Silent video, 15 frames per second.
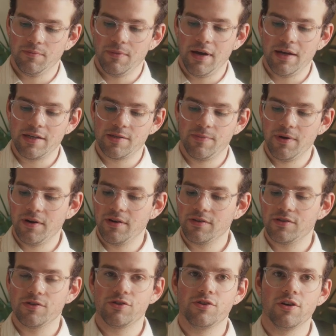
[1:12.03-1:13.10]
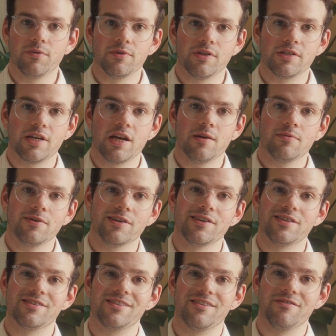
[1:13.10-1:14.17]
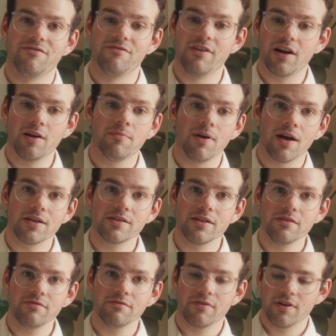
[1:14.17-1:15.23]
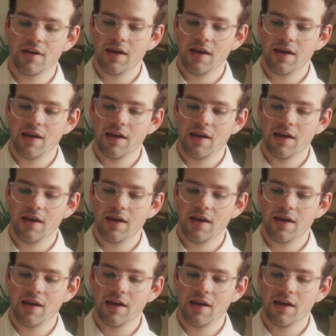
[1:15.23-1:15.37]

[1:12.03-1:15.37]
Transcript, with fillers: My experience shooting with this camera is very positive,